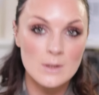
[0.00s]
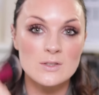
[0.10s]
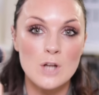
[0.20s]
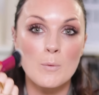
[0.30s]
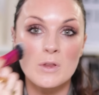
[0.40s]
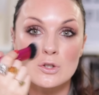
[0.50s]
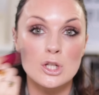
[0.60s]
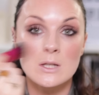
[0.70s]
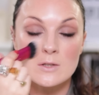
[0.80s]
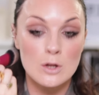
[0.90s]
Start with the
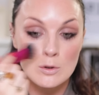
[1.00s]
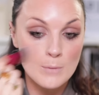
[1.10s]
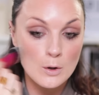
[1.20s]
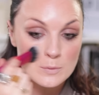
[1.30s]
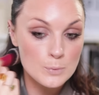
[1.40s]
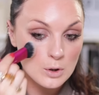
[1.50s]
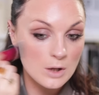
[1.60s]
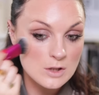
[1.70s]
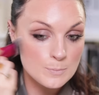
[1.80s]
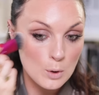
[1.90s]
cheeks so that the most
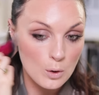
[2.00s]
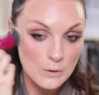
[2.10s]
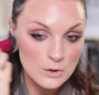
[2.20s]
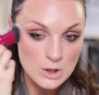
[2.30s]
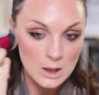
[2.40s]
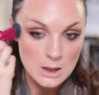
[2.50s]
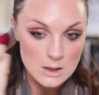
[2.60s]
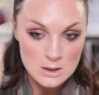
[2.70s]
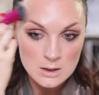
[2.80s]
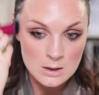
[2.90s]
product is put on the
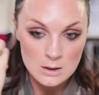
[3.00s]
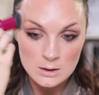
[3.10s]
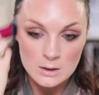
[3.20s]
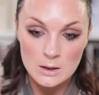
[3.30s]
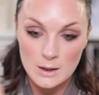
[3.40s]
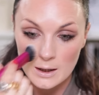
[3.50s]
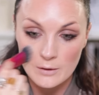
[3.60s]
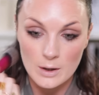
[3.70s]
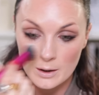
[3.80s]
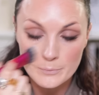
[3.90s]
cheek
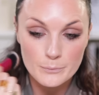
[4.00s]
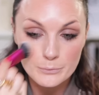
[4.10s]
area.